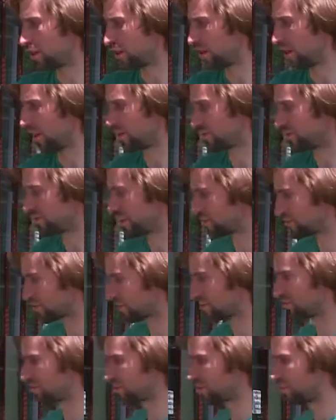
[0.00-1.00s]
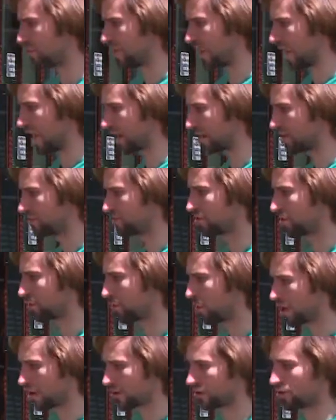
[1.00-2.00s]
Uh, sensors could be added to
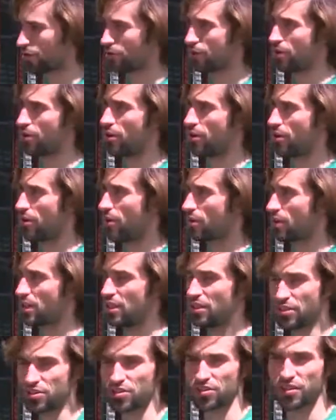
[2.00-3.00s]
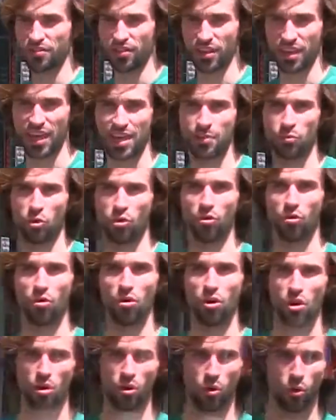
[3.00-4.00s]
monitor the condition of the cable
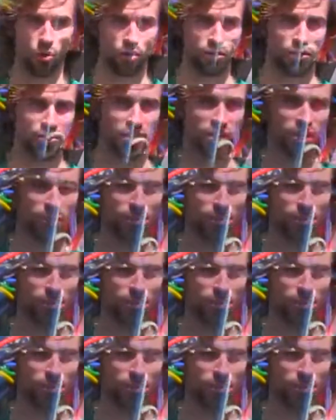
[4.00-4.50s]
or to